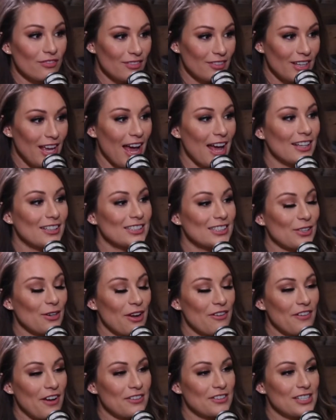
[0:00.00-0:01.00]
Yeah, so I
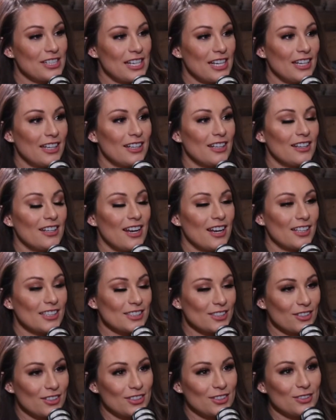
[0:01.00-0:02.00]
found a need, and then I
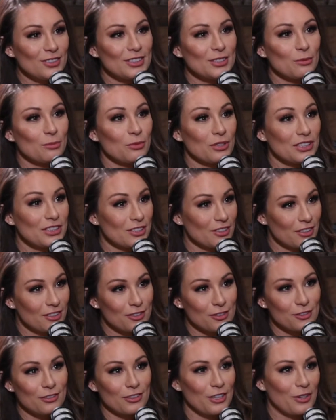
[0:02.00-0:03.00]
started doing some
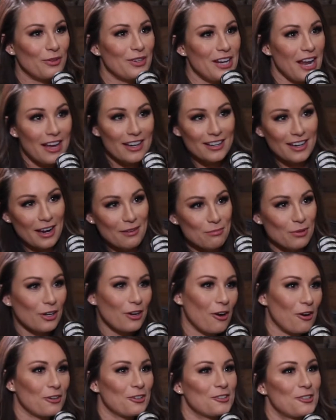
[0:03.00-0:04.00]
research. At night I'd put
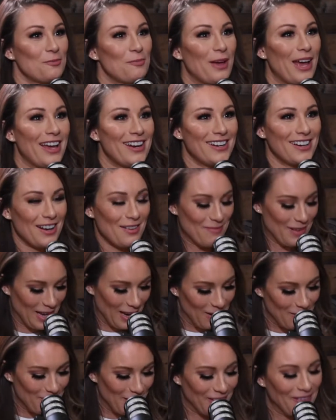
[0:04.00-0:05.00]
Carter to bed, and I'd be out
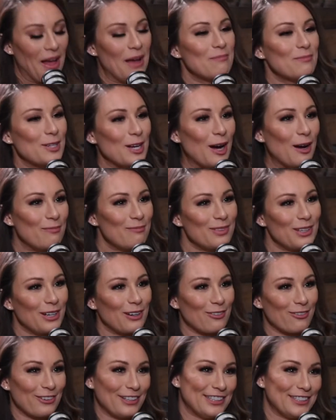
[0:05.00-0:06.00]
on my laptop,
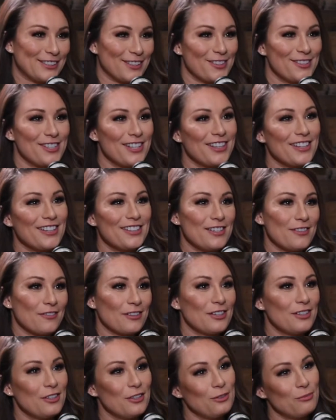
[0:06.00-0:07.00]
researching the different
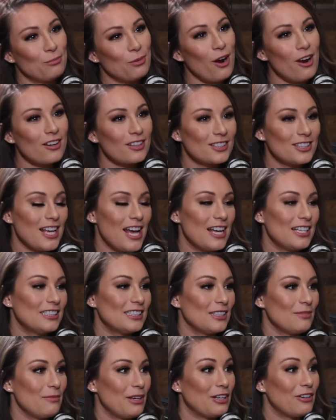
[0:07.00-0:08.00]
new product lines and
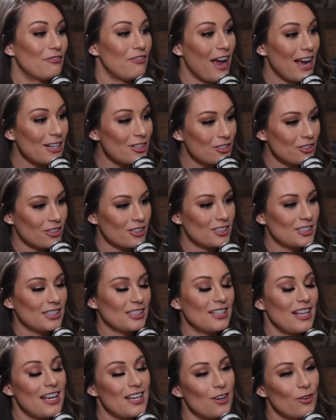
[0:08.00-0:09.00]
manufacturers and
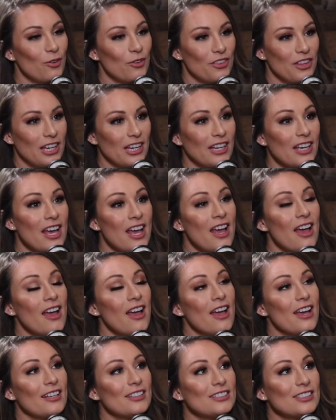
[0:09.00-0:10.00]
that whole thing.
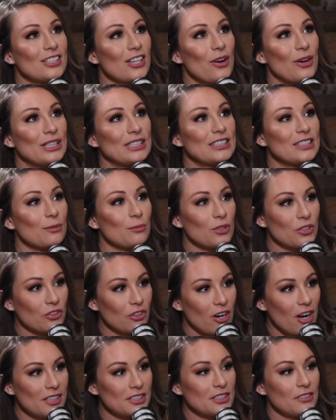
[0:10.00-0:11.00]
And so I stumbled
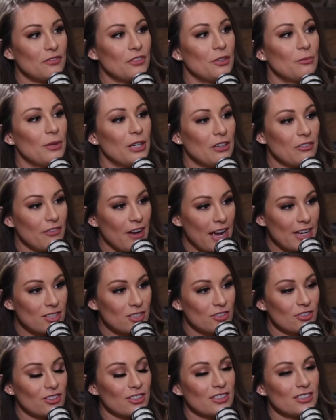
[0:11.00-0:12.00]
across a few
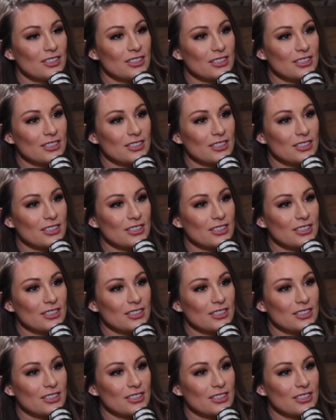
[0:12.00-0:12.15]
manufacturers.